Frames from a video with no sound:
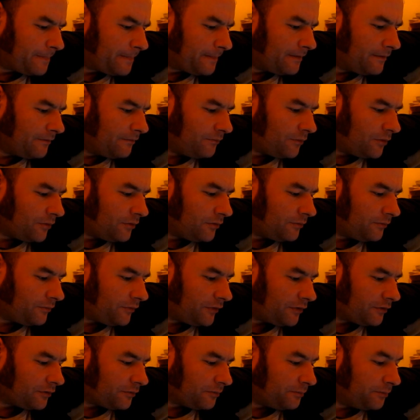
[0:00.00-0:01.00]
of Warren
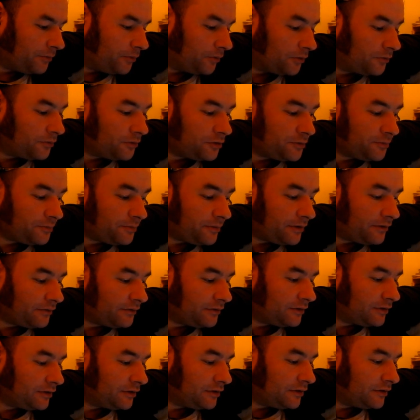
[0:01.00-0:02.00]
Farrell's book, which
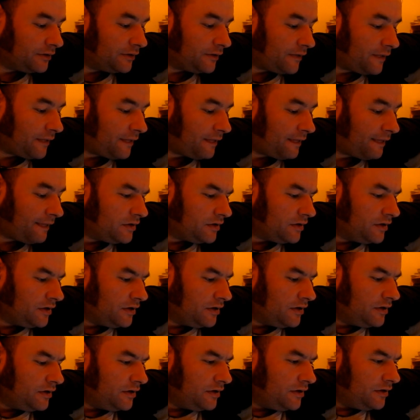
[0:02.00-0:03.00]
apparently
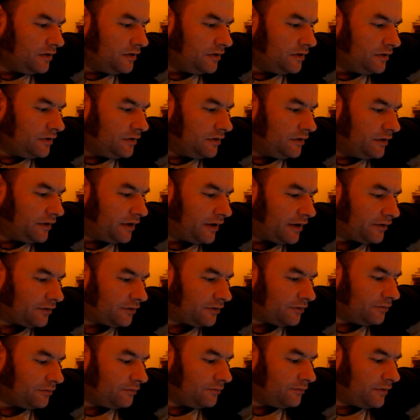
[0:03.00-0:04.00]
he
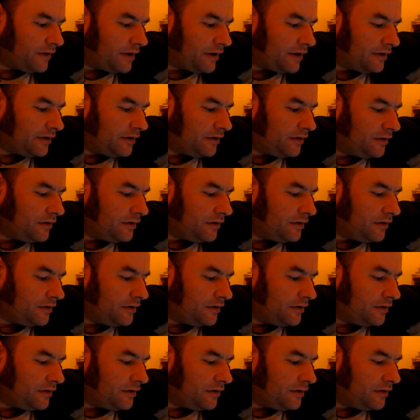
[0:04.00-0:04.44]
hasn't read.